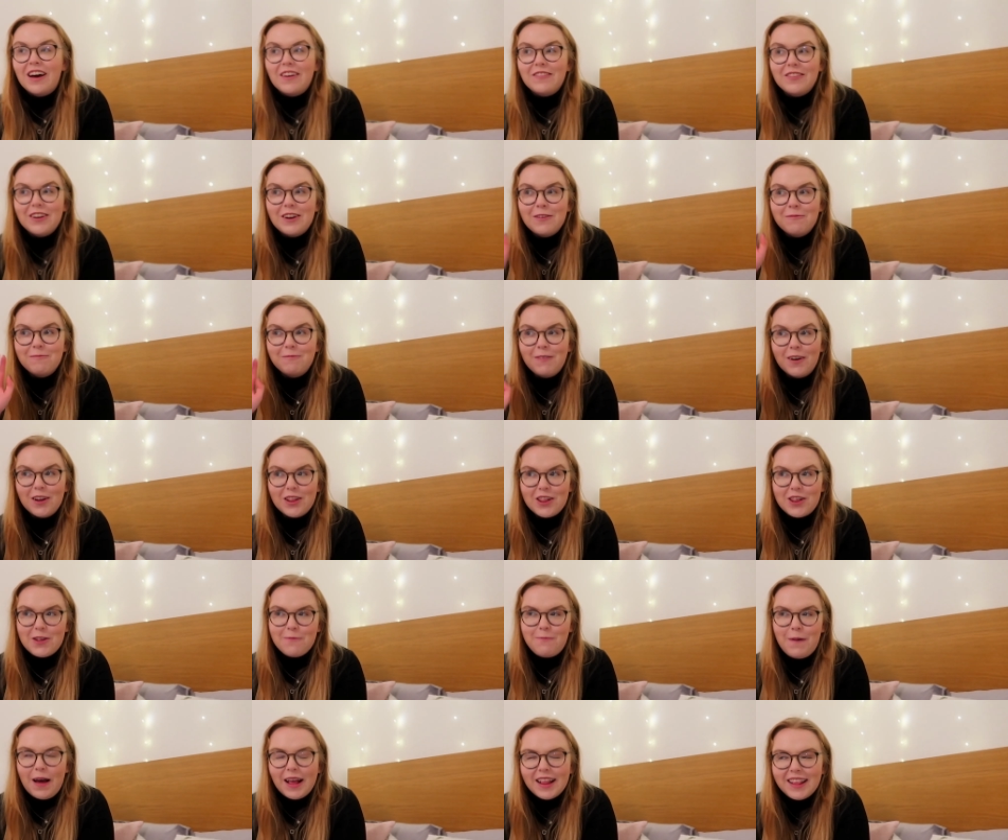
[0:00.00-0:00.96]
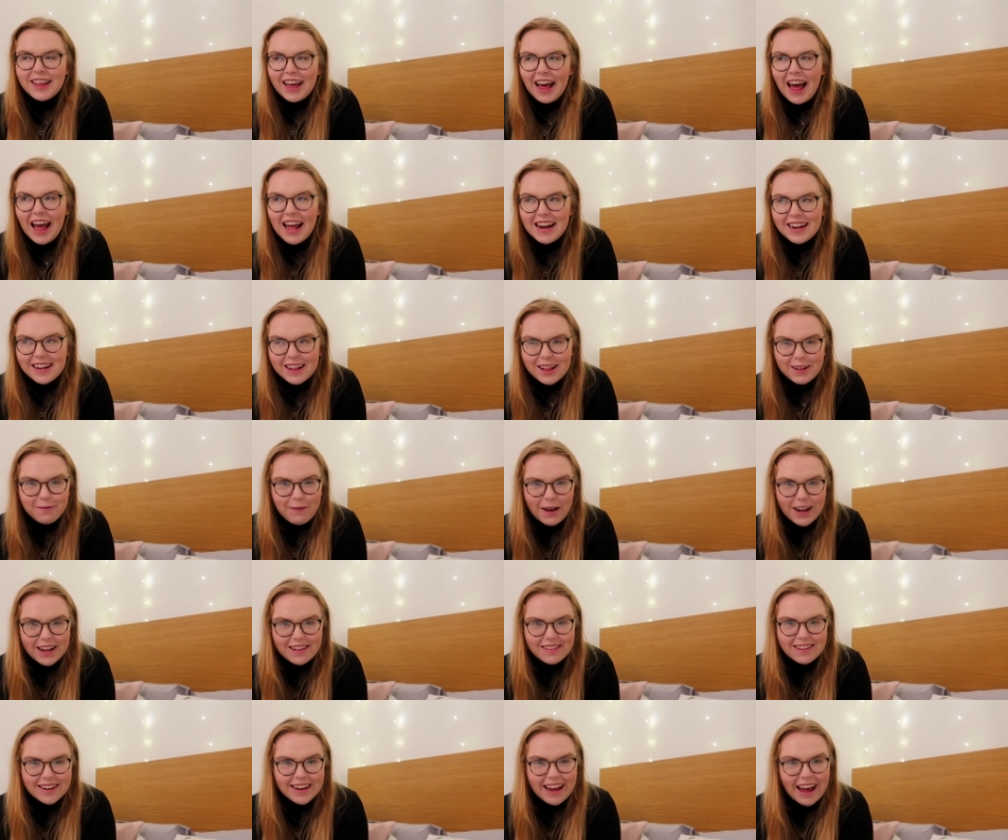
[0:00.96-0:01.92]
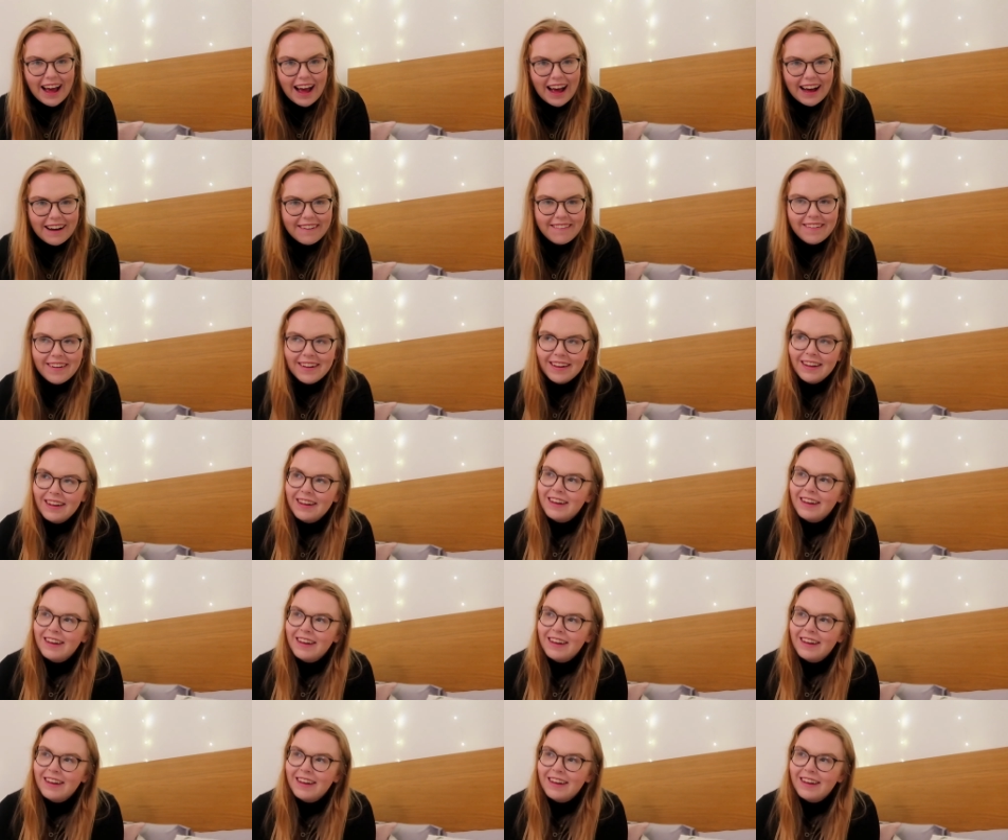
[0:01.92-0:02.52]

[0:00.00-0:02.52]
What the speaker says: I'm in a much better headspace now.